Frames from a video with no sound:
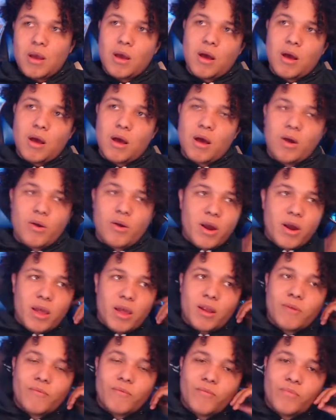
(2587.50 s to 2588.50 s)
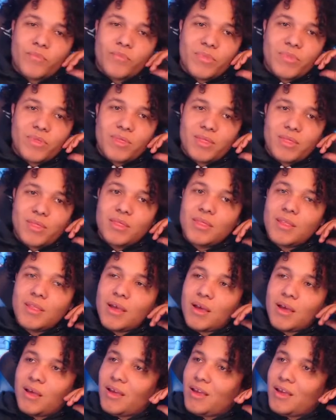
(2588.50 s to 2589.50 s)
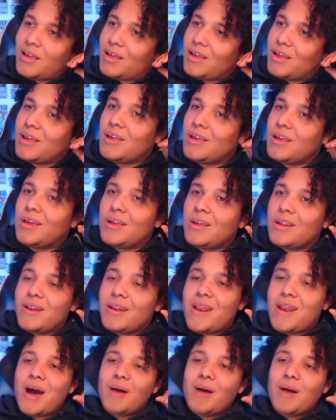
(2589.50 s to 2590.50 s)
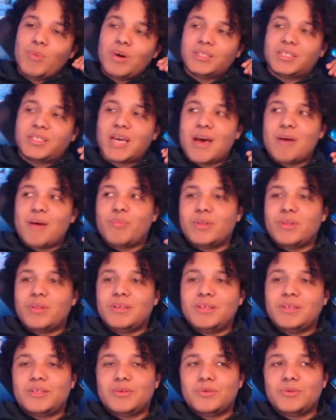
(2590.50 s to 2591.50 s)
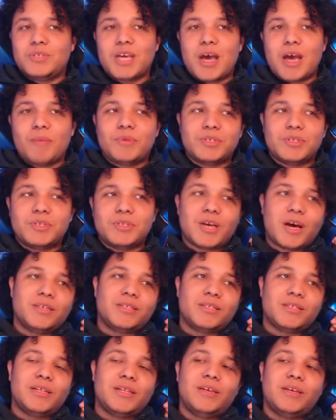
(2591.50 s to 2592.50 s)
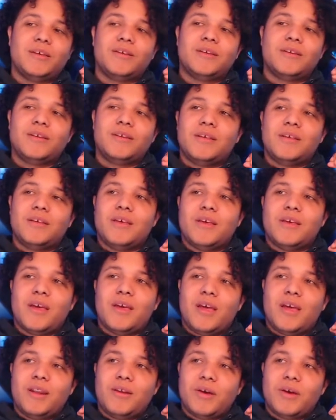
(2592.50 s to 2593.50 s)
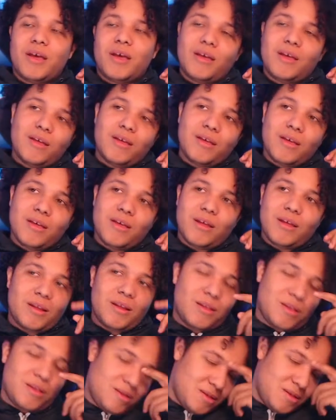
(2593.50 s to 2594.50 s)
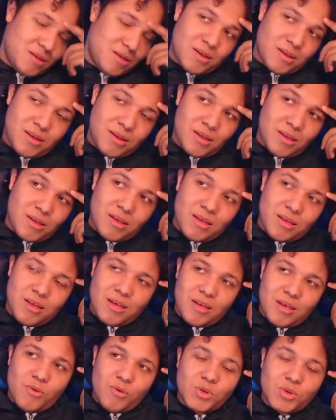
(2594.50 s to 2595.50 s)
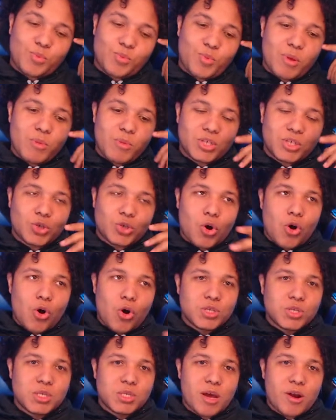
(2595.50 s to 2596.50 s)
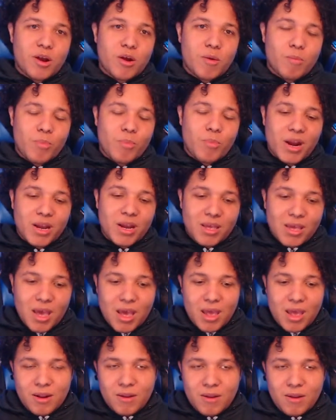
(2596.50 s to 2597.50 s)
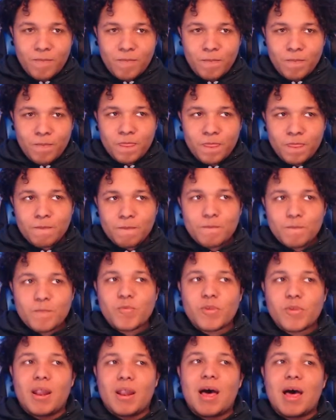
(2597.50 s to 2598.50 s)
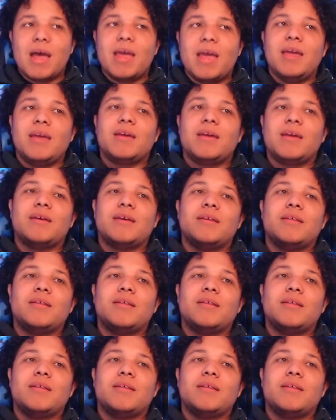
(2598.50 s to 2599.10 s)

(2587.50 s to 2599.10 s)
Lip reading: All right. N- Not much happened these two chapters, honestly. It was pretty much all set up, but again, like